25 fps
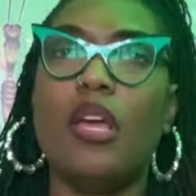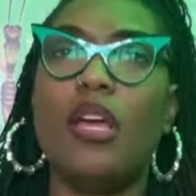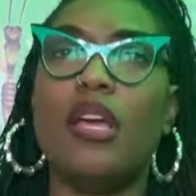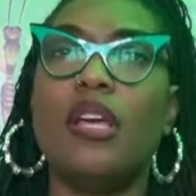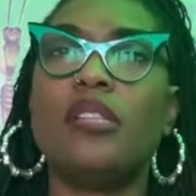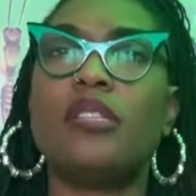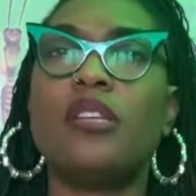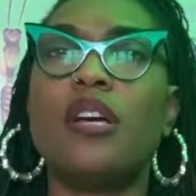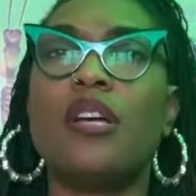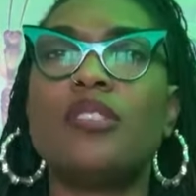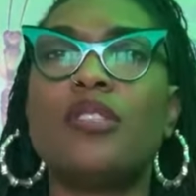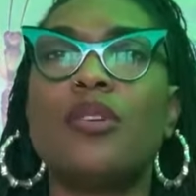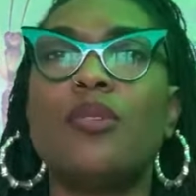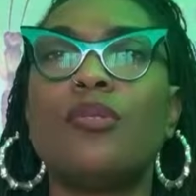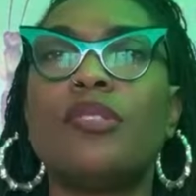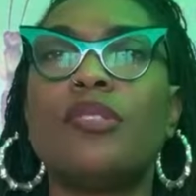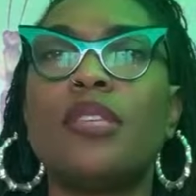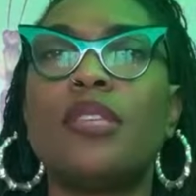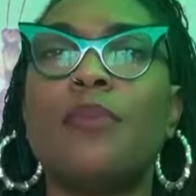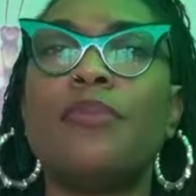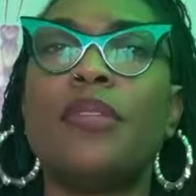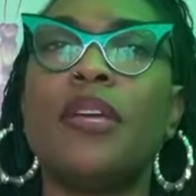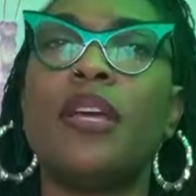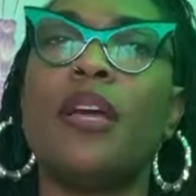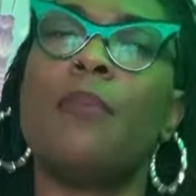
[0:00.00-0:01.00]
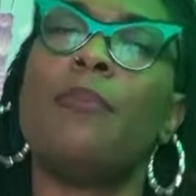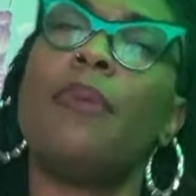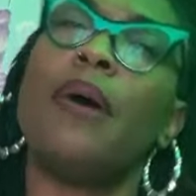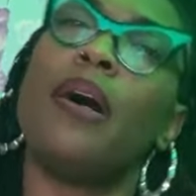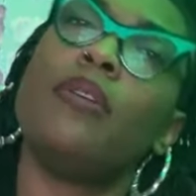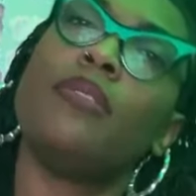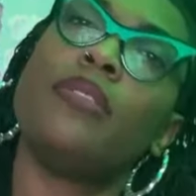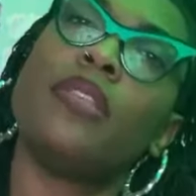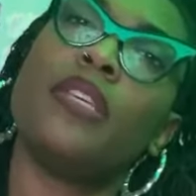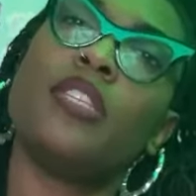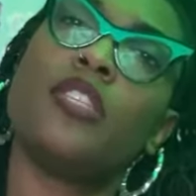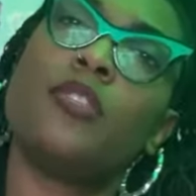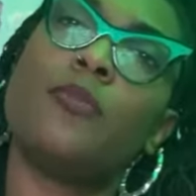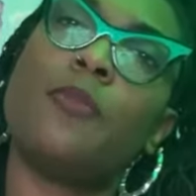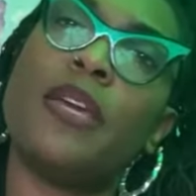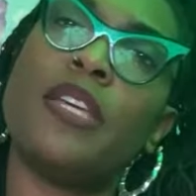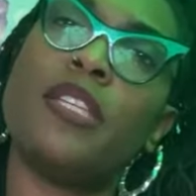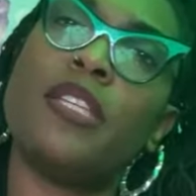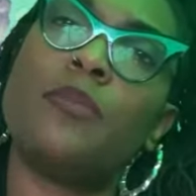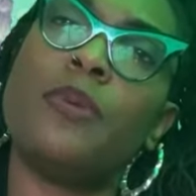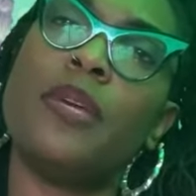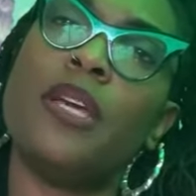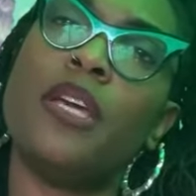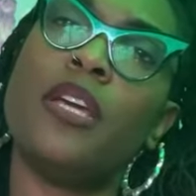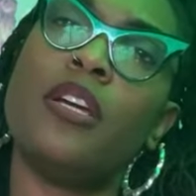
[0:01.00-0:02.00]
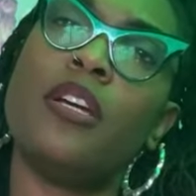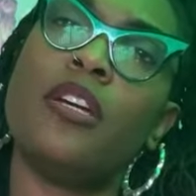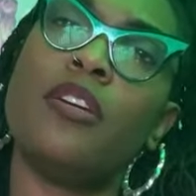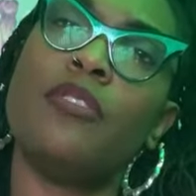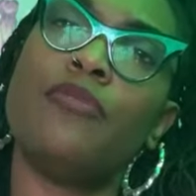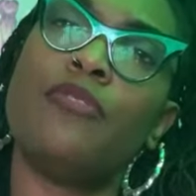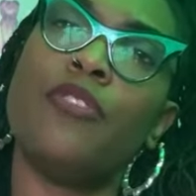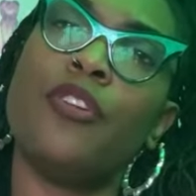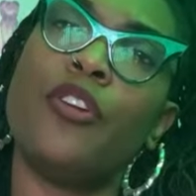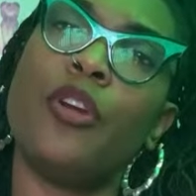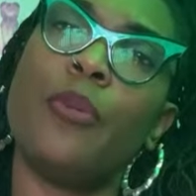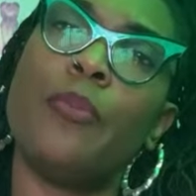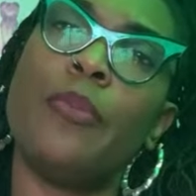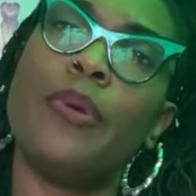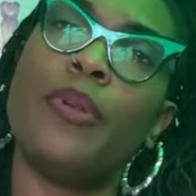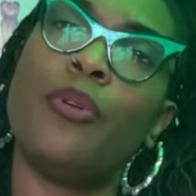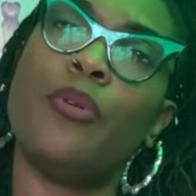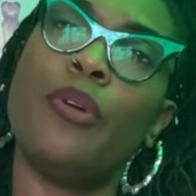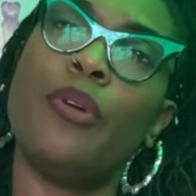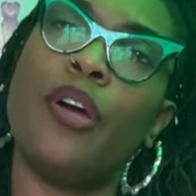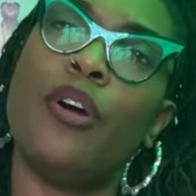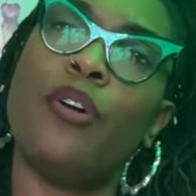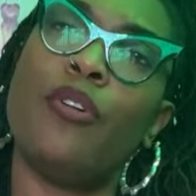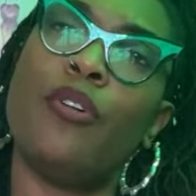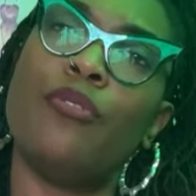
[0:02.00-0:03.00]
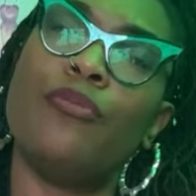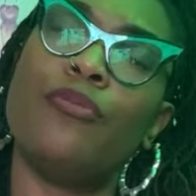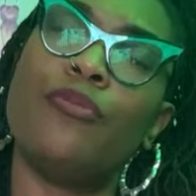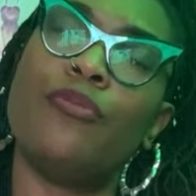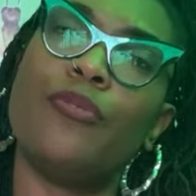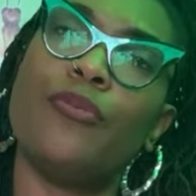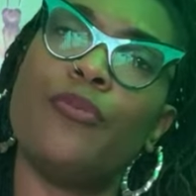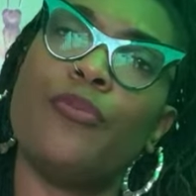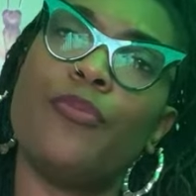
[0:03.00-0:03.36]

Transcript: It's also something about this space being good for your mental health.